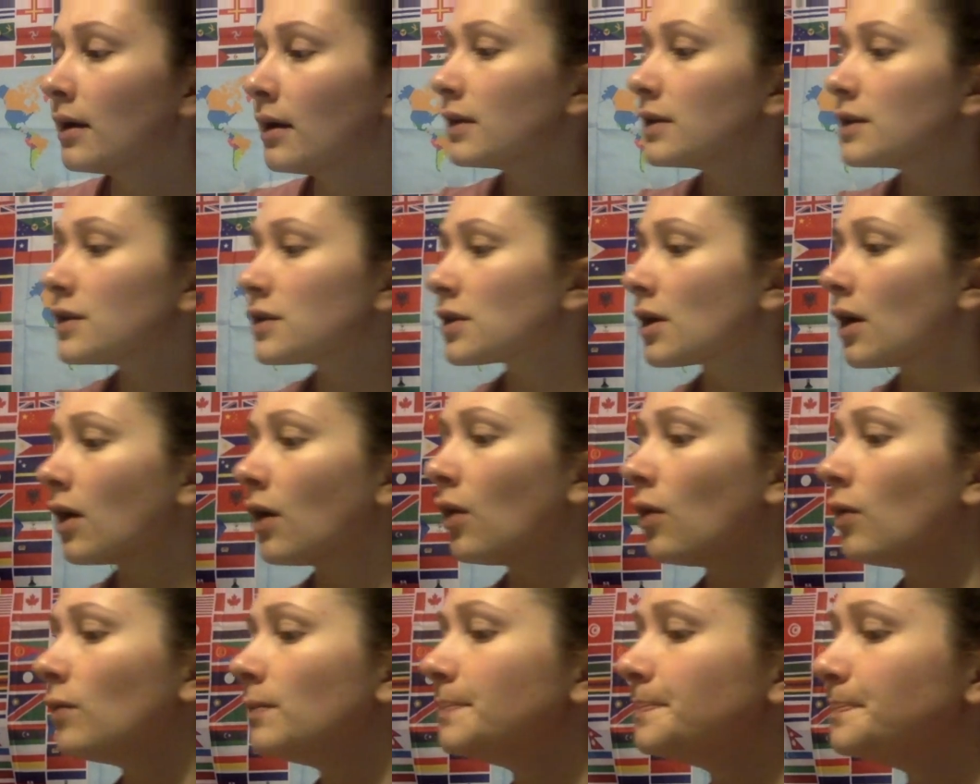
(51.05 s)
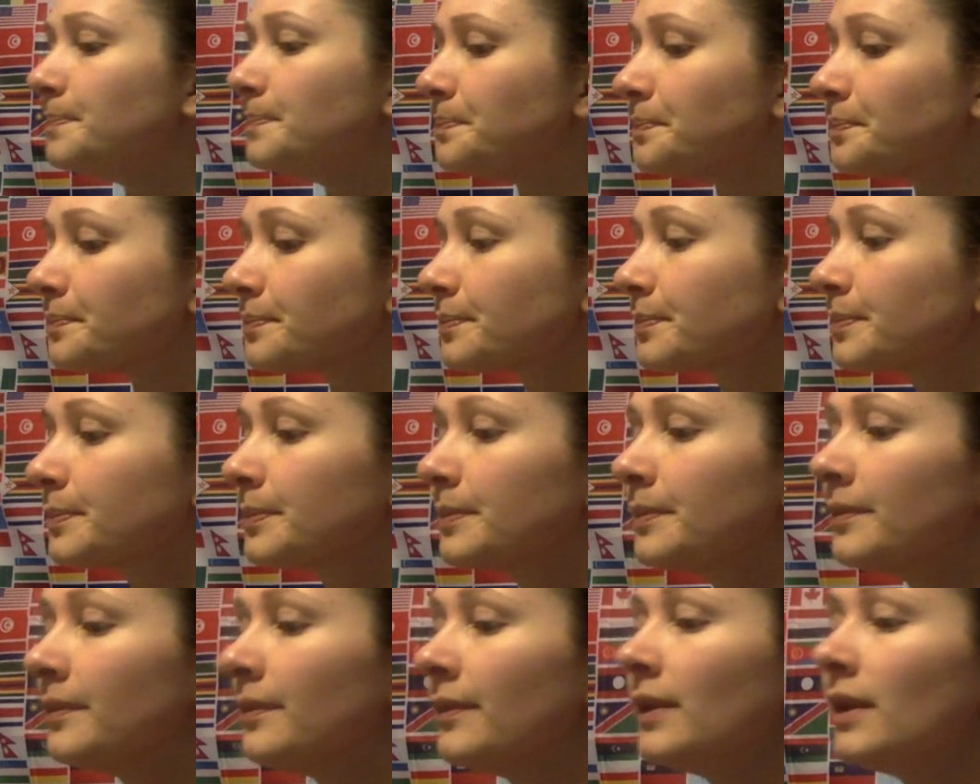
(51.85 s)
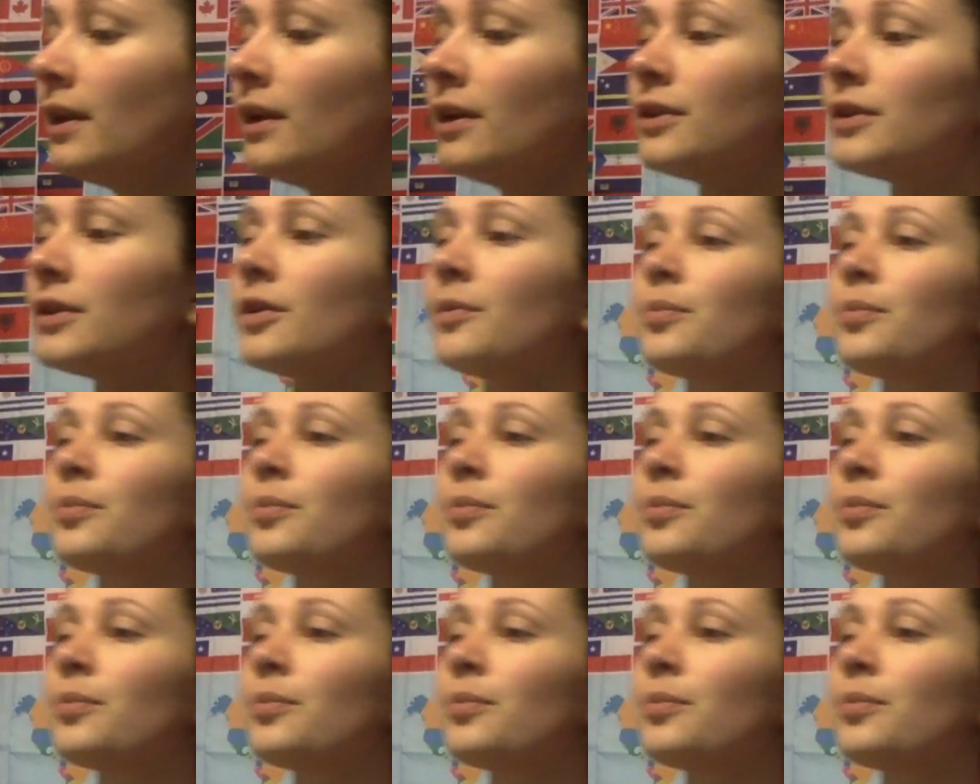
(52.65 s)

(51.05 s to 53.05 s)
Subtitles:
So the